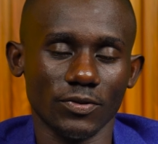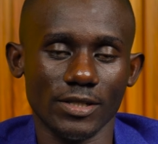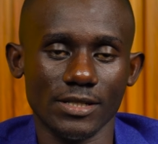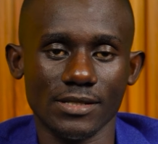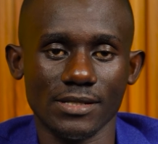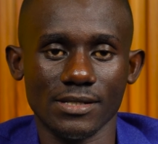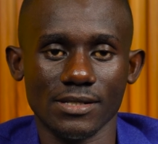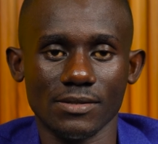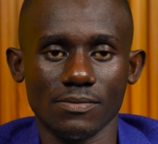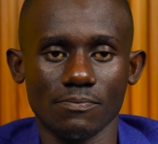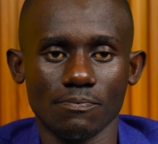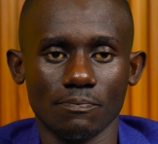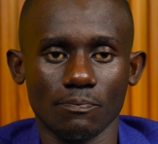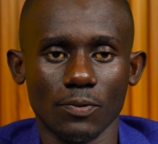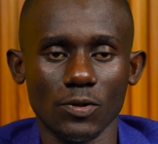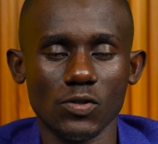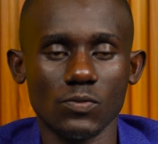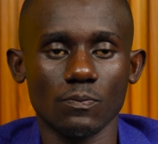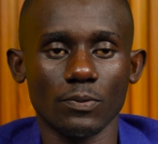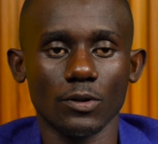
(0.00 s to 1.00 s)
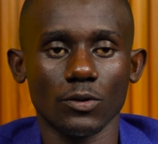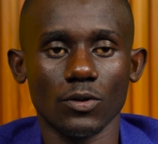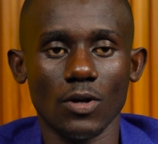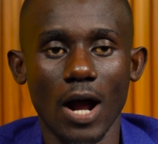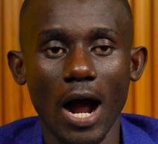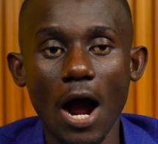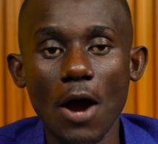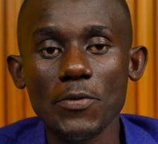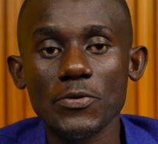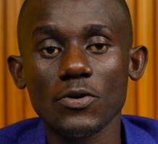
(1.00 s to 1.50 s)
phases, possibly on
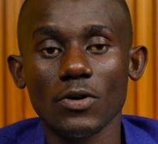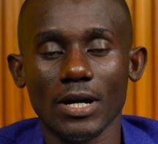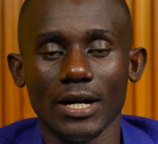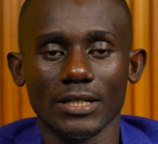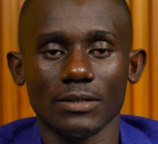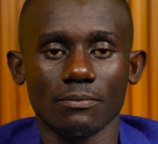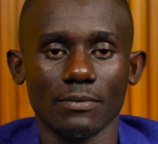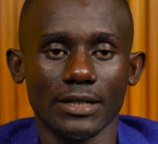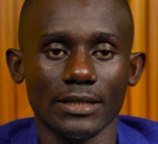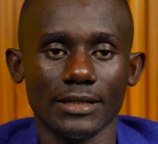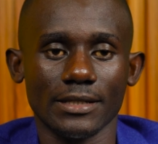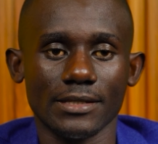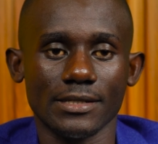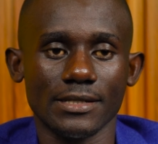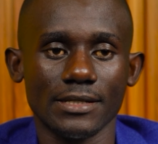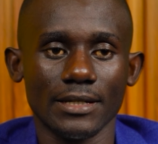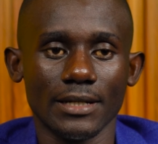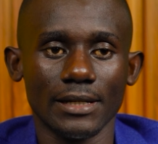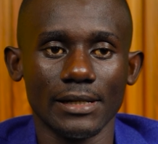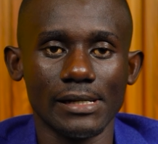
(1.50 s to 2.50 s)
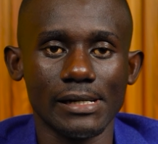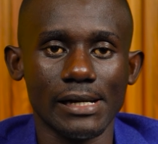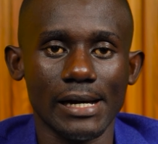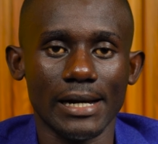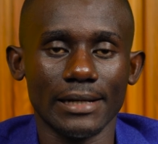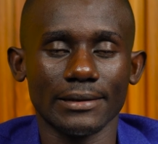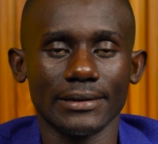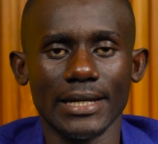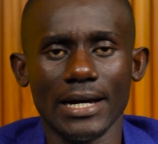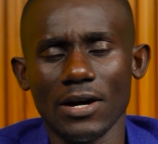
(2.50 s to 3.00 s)
how you can manage.
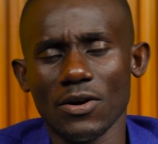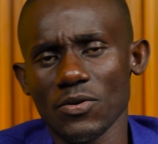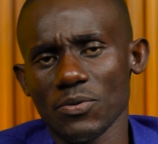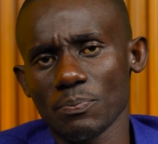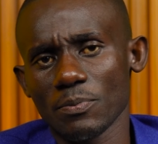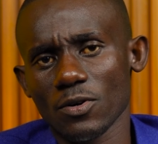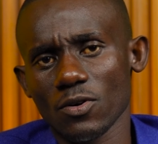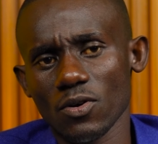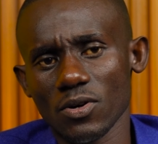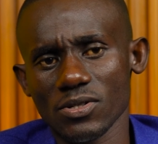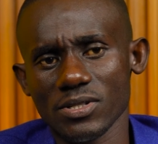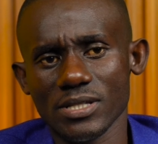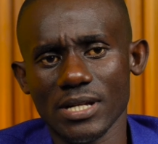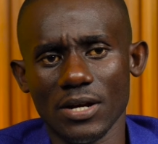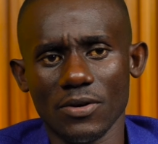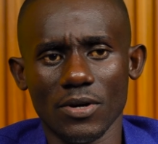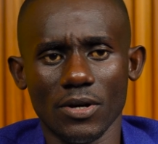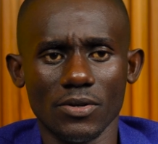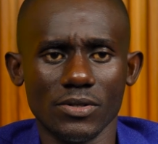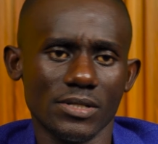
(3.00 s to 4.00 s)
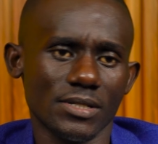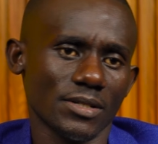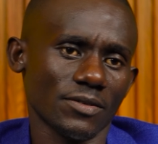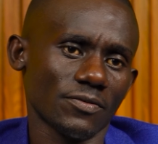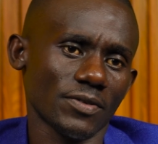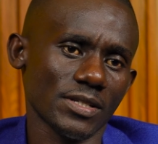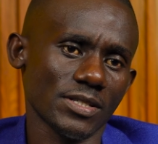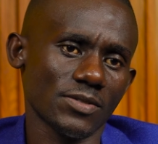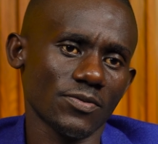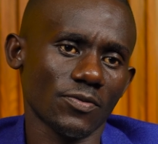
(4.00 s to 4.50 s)
And now, because now you're
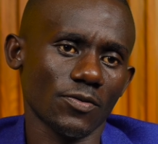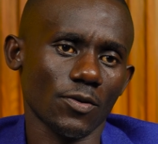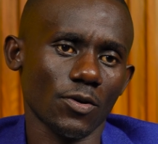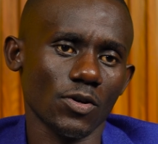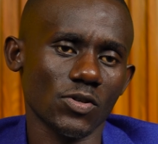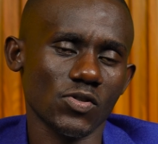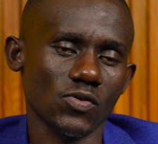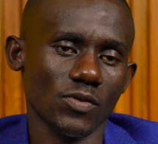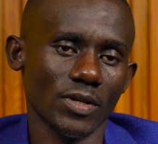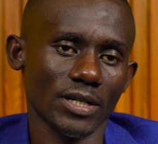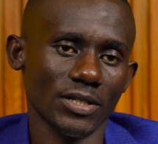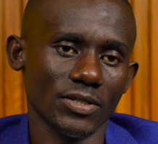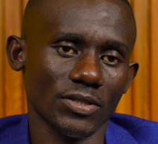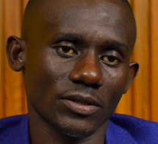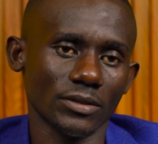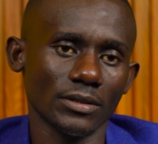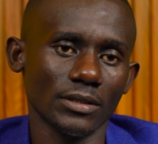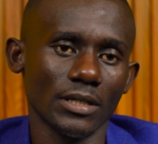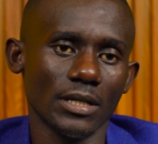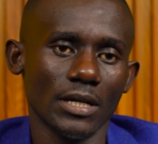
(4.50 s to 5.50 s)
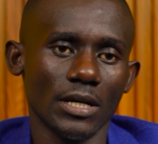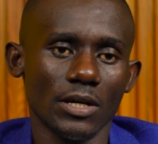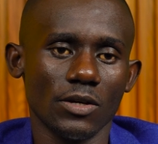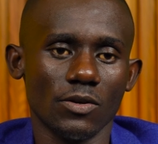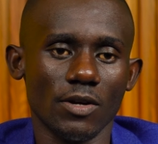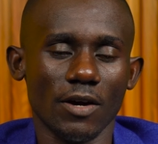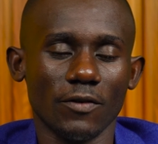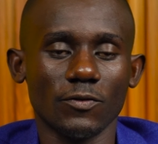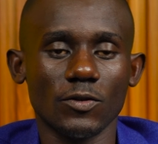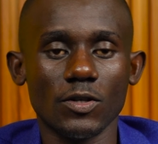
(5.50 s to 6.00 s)
using phased construction,
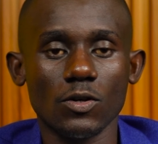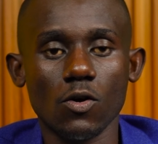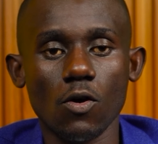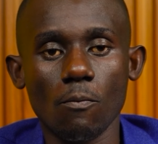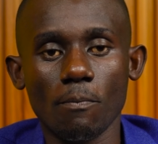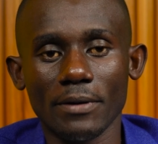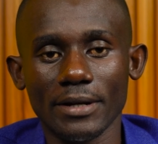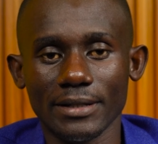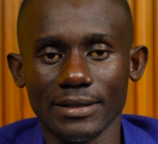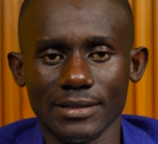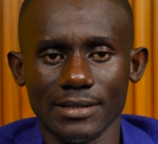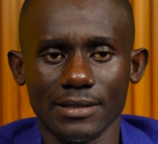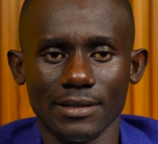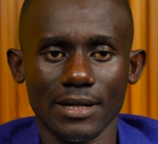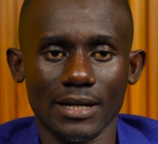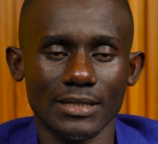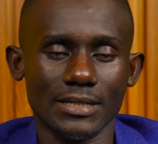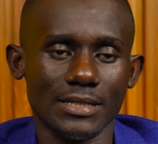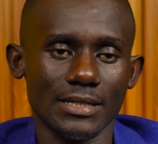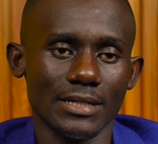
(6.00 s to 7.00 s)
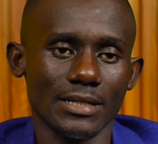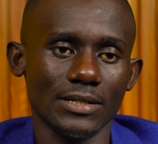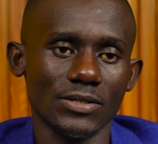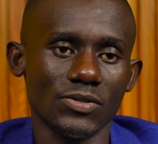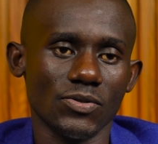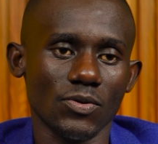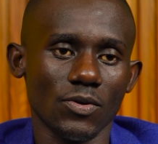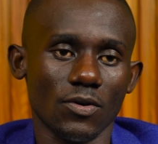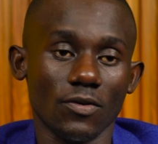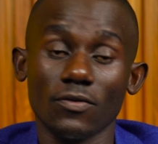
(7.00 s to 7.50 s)
you have to incorporate that
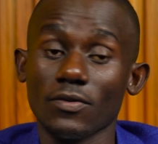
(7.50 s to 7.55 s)
issue